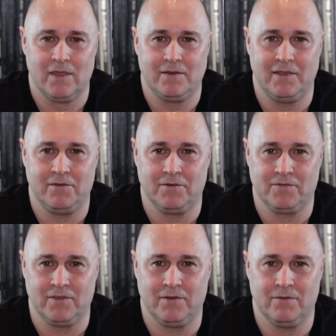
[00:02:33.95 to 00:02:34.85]
Dealer
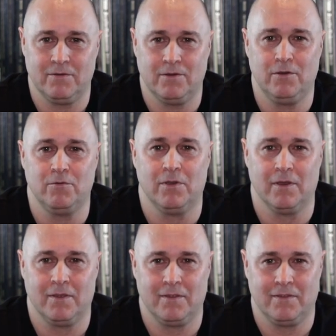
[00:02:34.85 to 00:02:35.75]
said, oh,
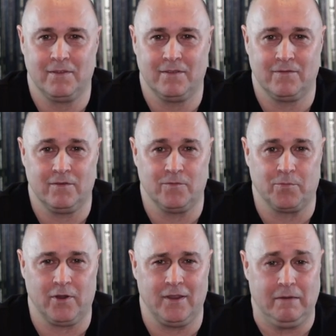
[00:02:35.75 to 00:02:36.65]
that sounds
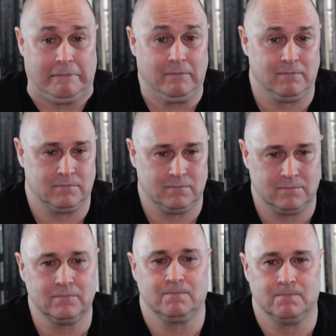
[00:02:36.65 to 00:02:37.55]
bright.
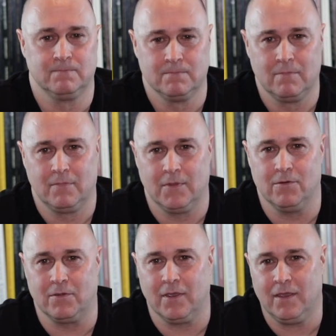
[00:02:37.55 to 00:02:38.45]

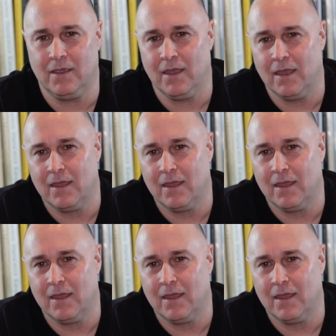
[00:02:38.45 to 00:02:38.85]
Okay.